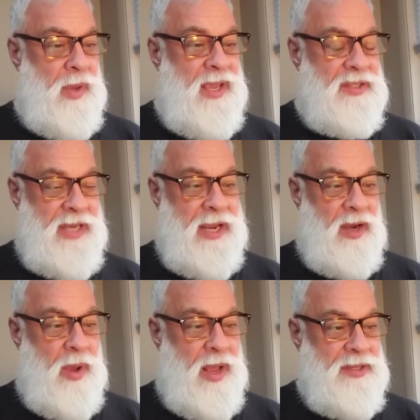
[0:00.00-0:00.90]
but he has
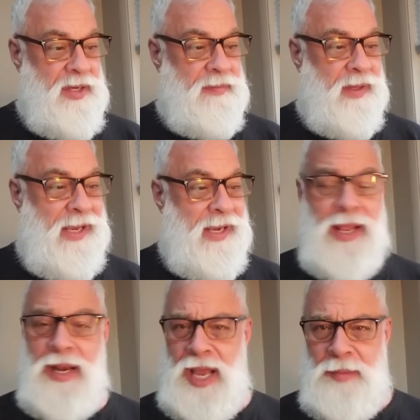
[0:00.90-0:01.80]
taken a positive
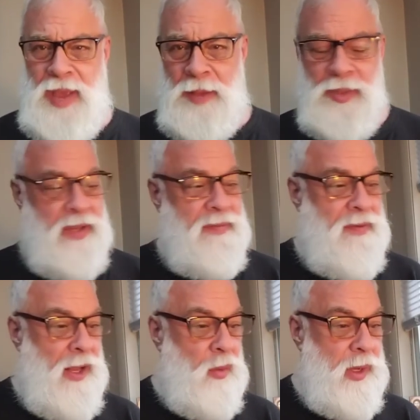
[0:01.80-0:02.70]
lead, and I am happily
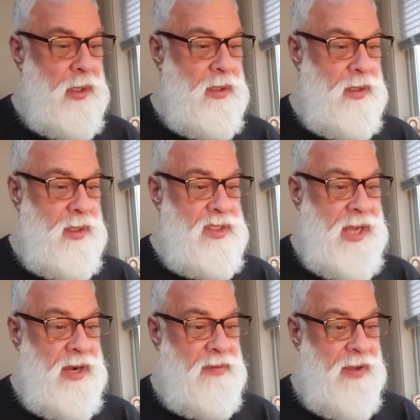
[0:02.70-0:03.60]
following. A
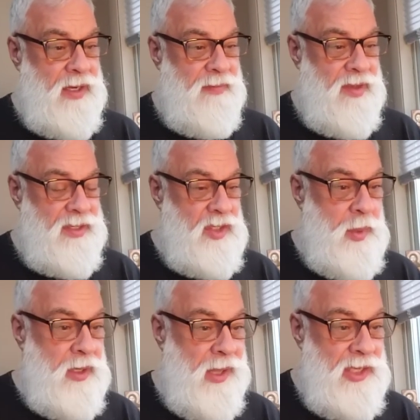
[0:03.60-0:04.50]
side effect of this has
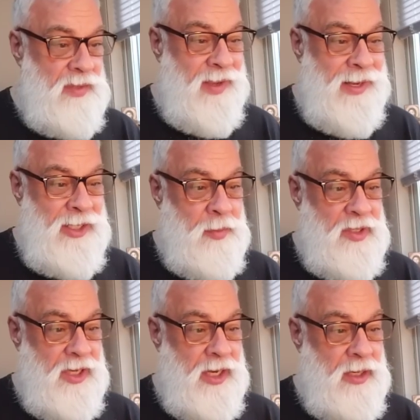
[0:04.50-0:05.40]
been lots of
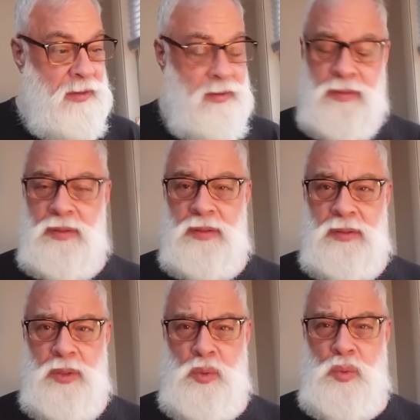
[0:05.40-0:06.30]
intimacy.
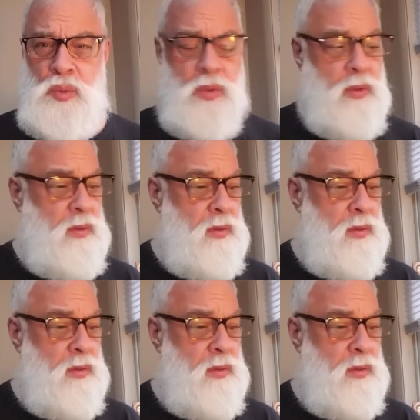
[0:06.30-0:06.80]
Ooh.